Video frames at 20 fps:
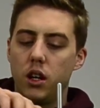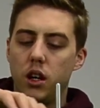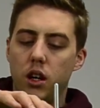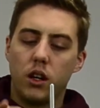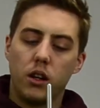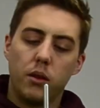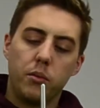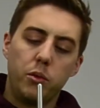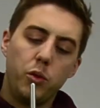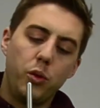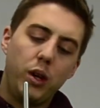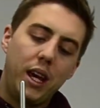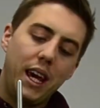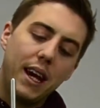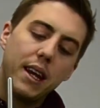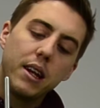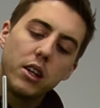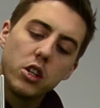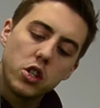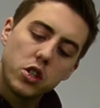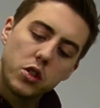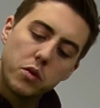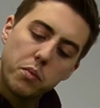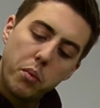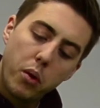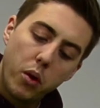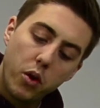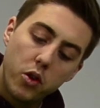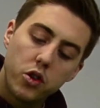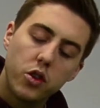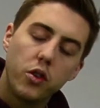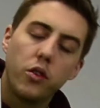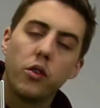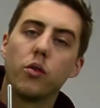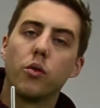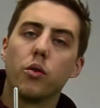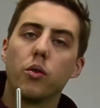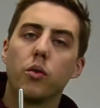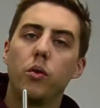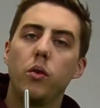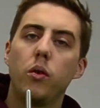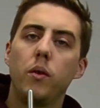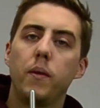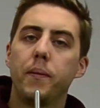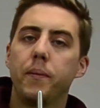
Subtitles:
you can't just push it through,